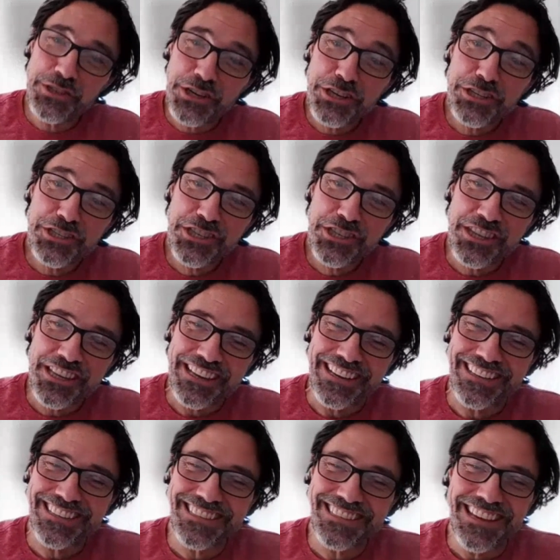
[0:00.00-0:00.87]
adjust
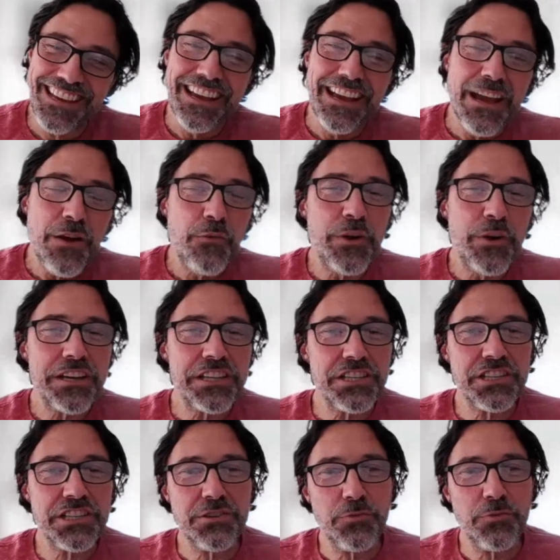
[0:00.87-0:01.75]
things,
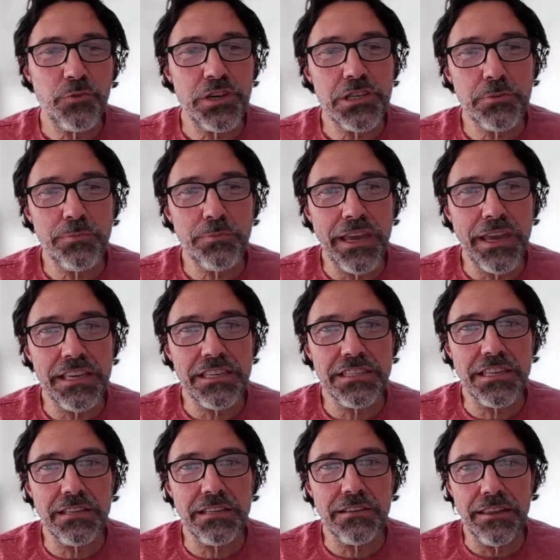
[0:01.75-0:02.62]
which
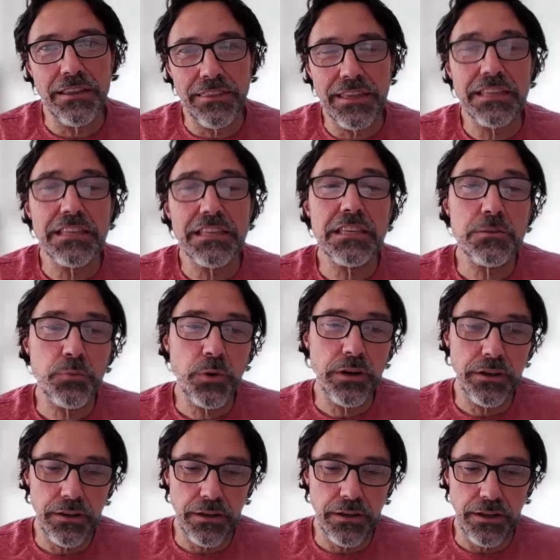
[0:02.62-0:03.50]
makes it, and this is
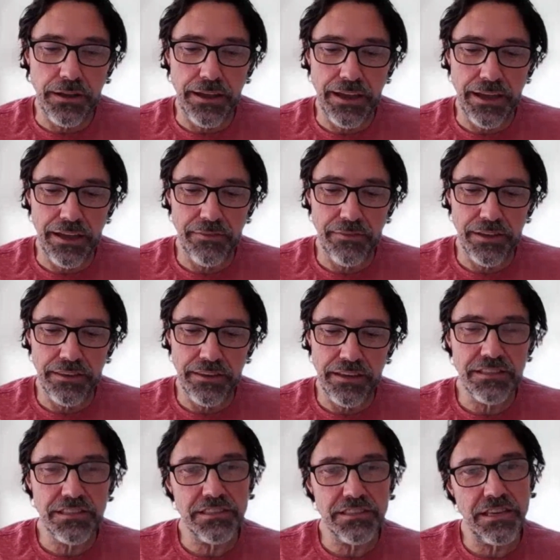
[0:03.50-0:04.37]
why having
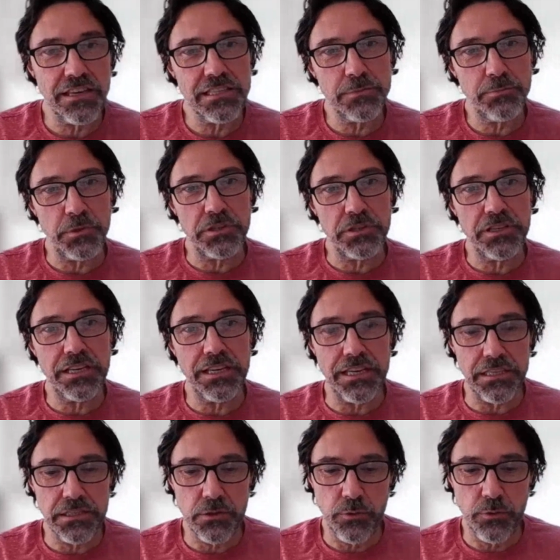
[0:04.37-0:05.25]
this
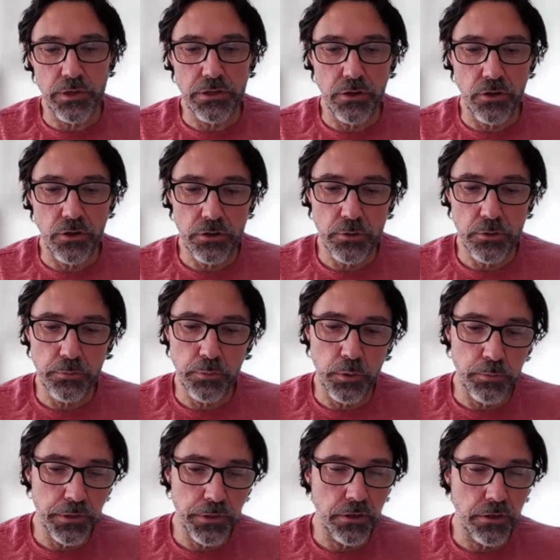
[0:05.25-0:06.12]
expertise. So we talk to
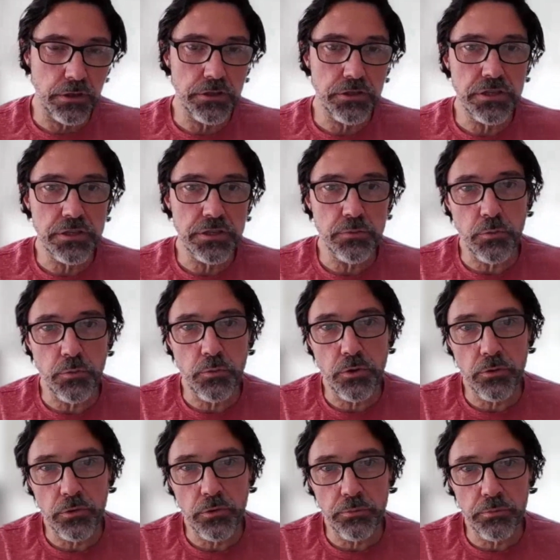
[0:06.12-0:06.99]
pulmonologists, we
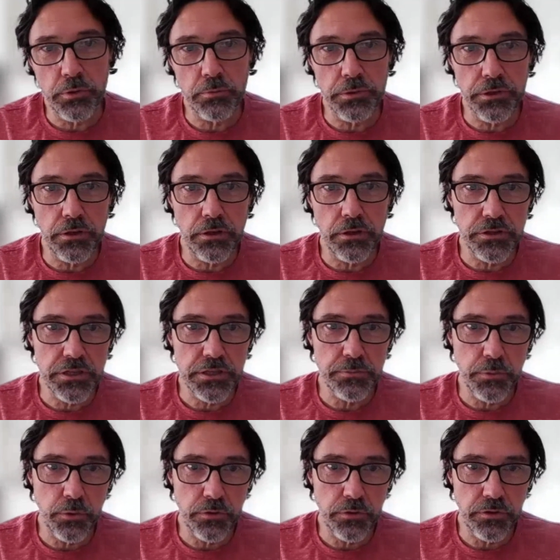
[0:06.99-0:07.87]
work with
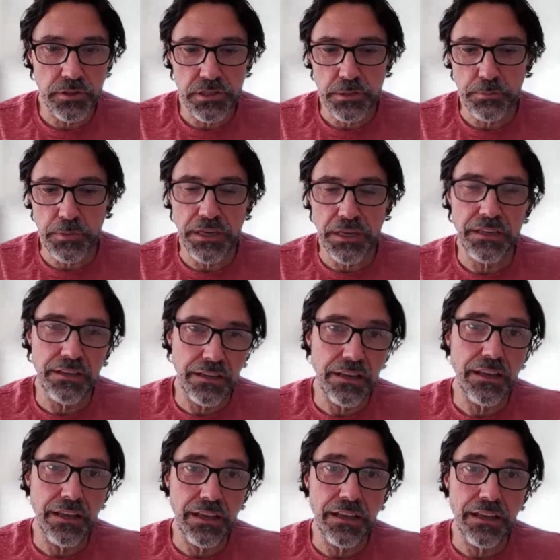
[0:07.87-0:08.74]
pulmonologists both in Spain
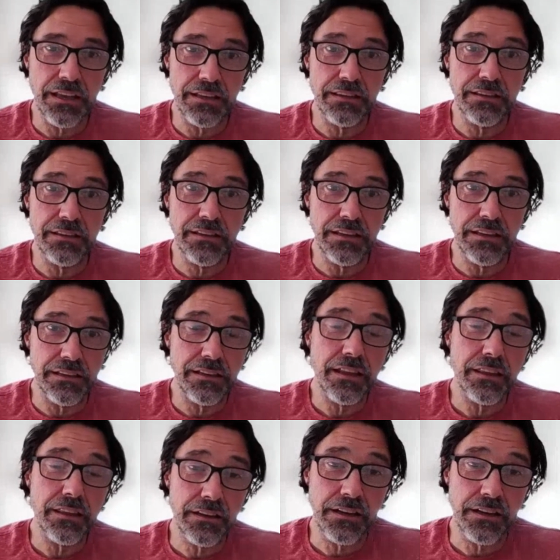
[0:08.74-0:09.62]
and in
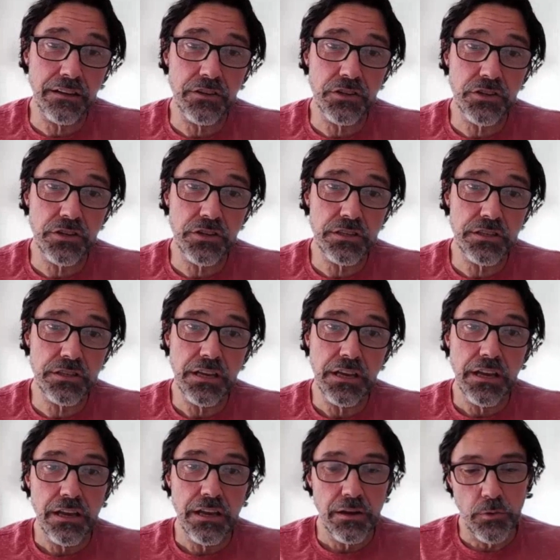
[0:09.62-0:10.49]
countries.
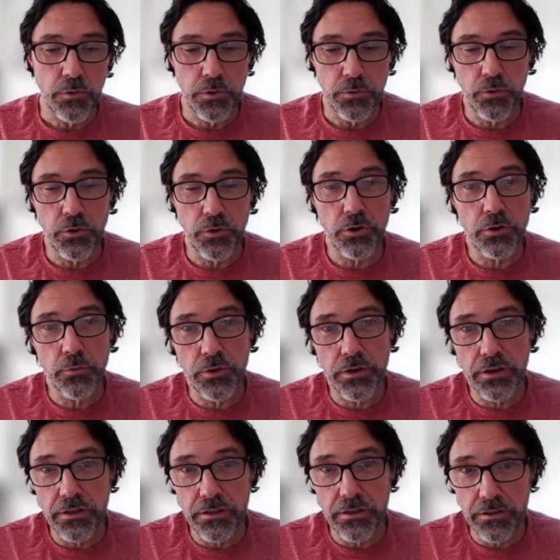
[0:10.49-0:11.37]
We work
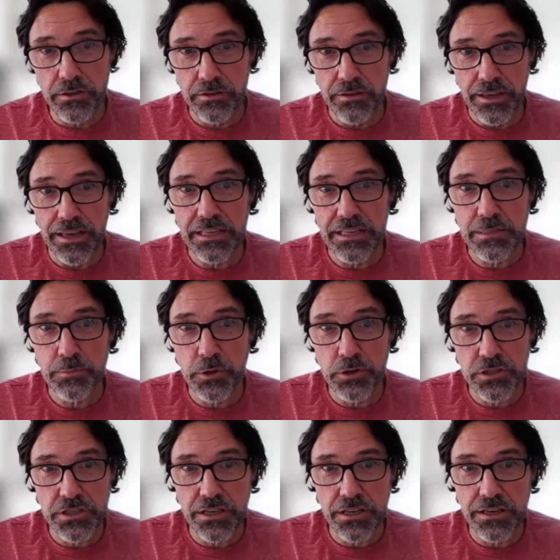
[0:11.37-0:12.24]
with
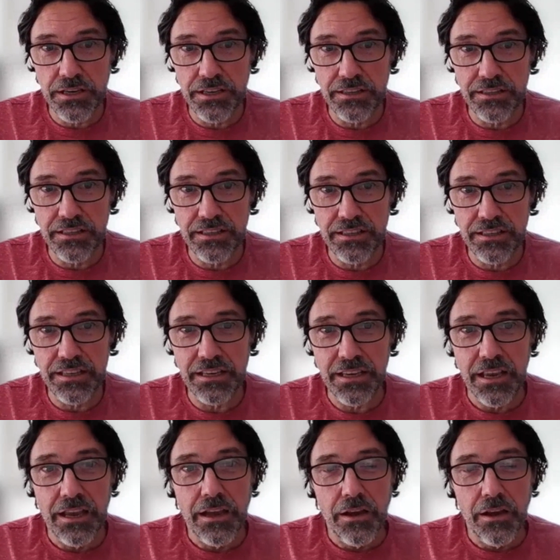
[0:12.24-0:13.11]
experts at
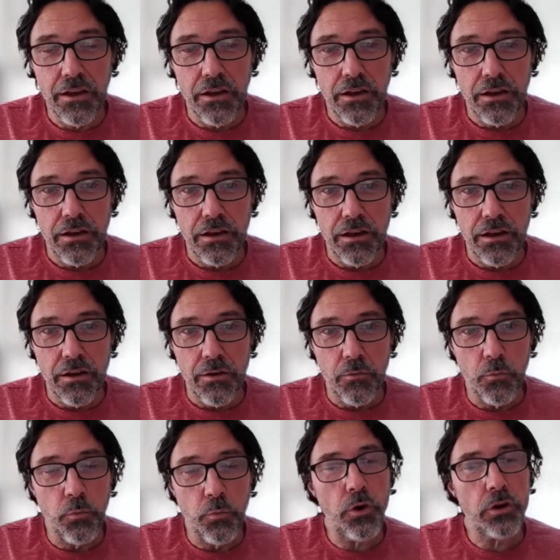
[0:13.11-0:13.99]
NDD.
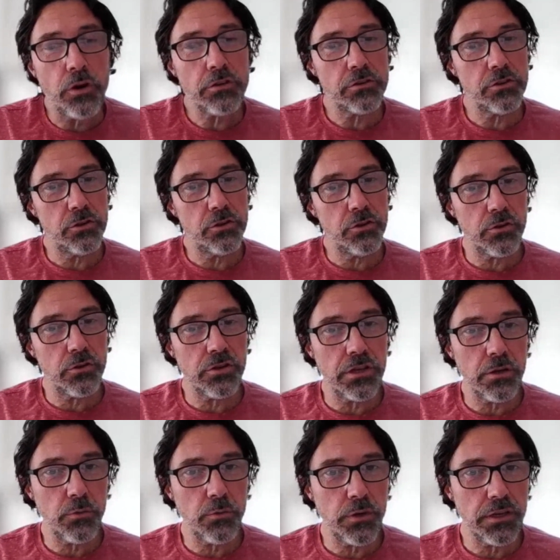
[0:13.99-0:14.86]
What do you
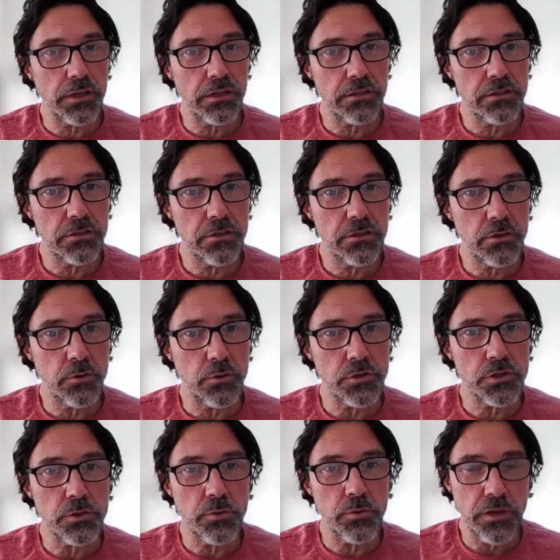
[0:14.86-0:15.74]
think we can do?
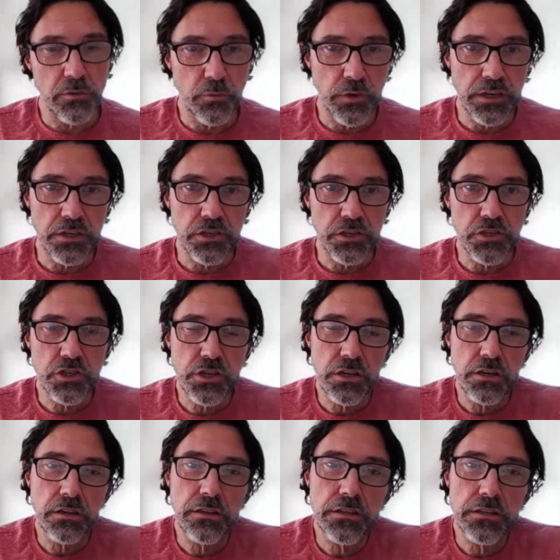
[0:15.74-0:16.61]
So if we can
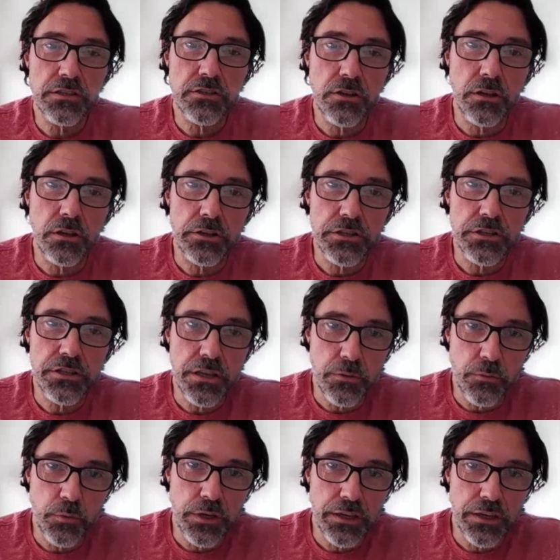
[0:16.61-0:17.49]
share this knowledge
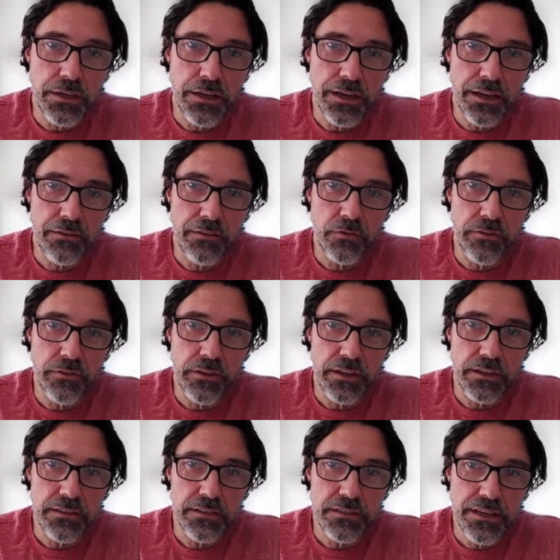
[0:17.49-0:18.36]
that we have of
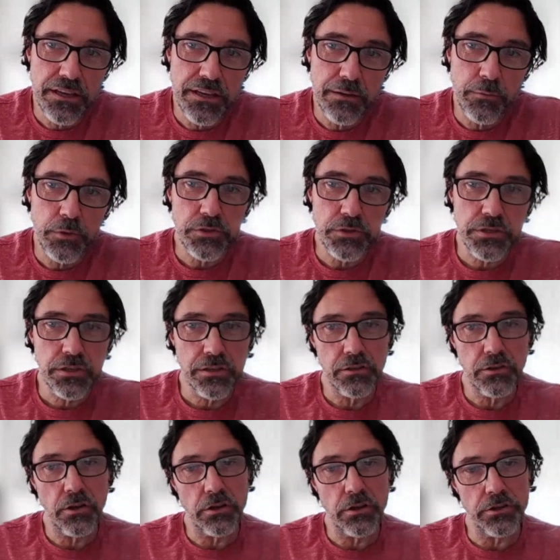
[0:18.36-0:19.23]
these animals and the
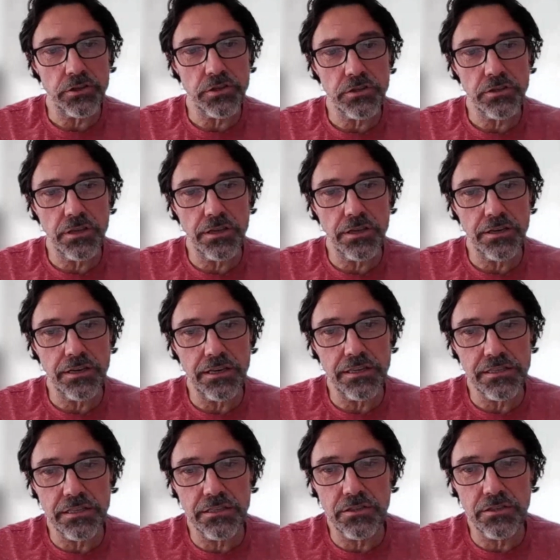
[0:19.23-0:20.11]
knowledge that
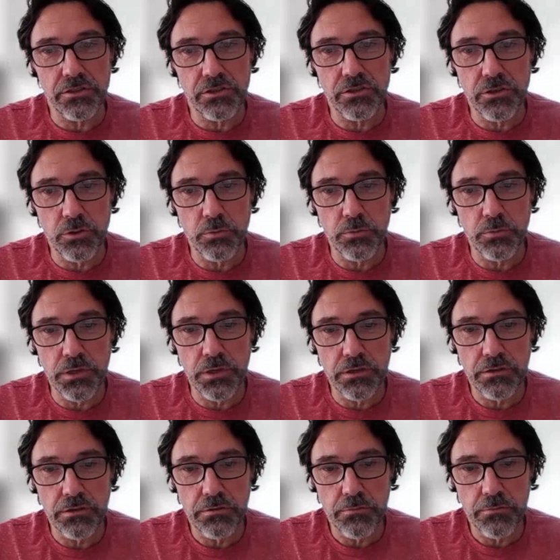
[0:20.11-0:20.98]
is in
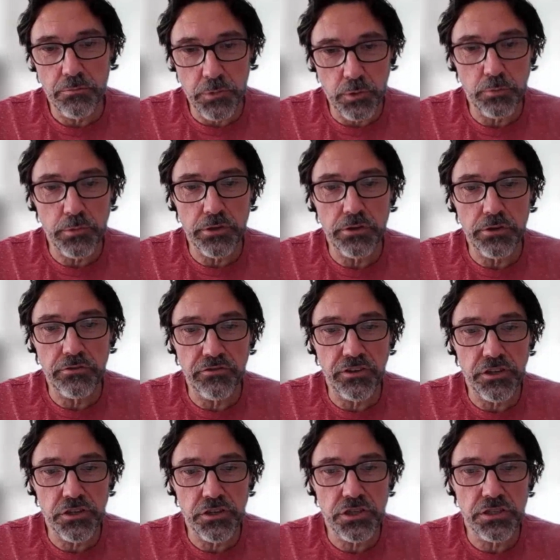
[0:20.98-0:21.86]
human pulmonary
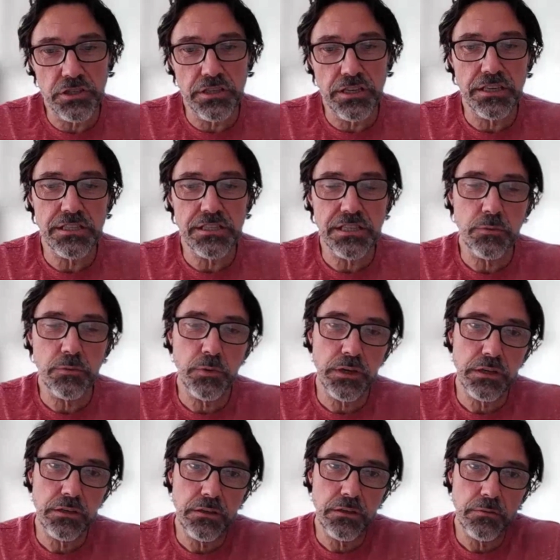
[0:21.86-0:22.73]
function testing,
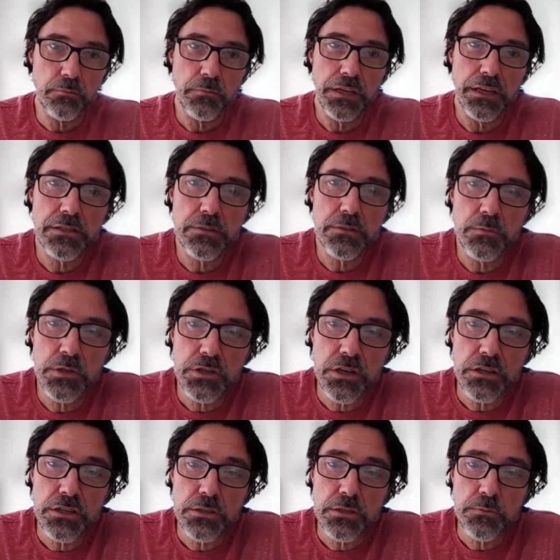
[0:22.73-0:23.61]
we can make some
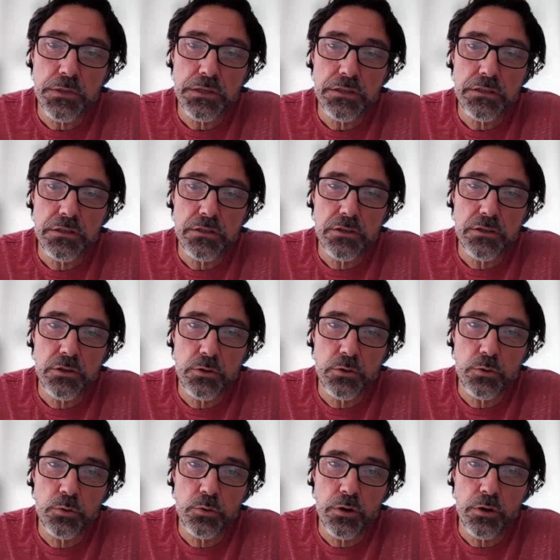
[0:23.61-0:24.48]
adjustment
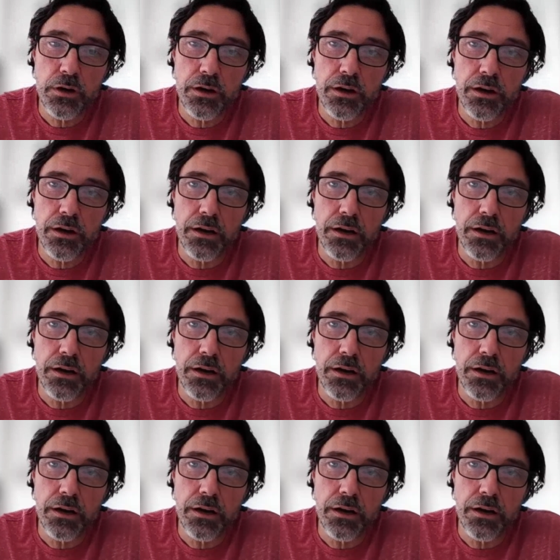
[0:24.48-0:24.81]
to